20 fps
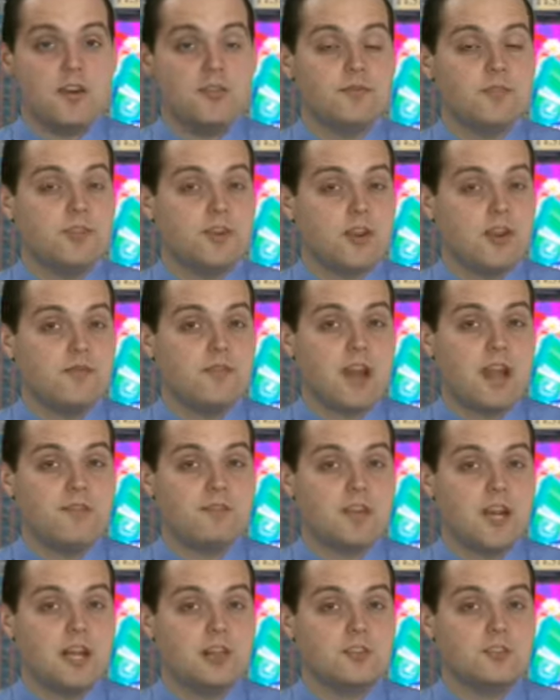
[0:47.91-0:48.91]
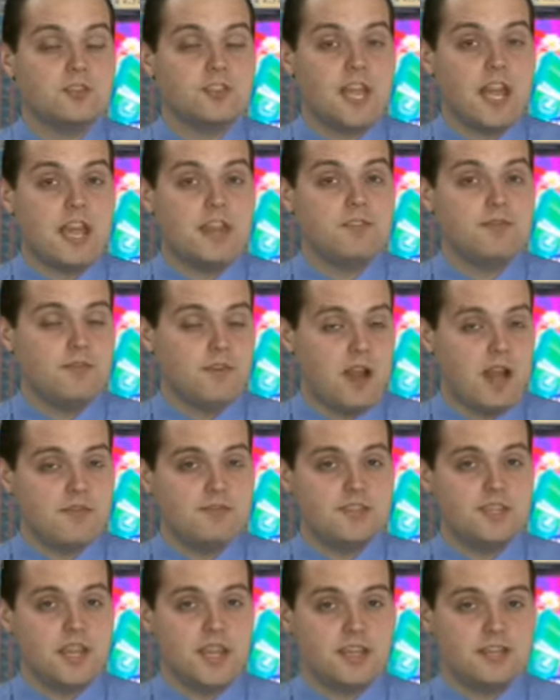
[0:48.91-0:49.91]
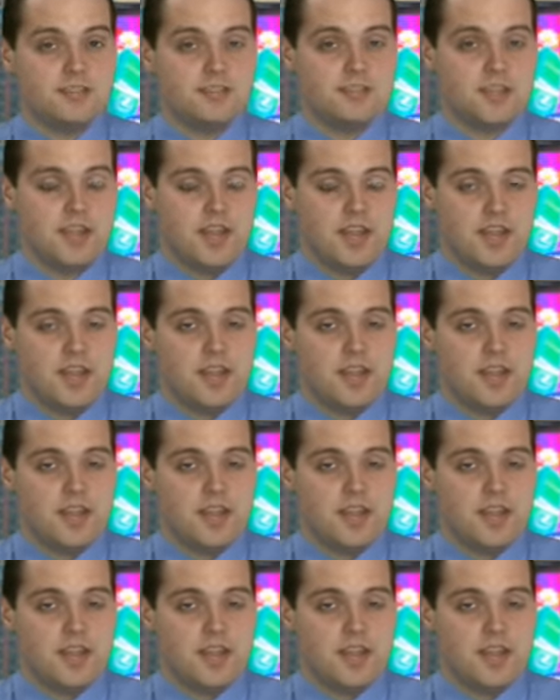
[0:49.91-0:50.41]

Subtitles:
of $35.05.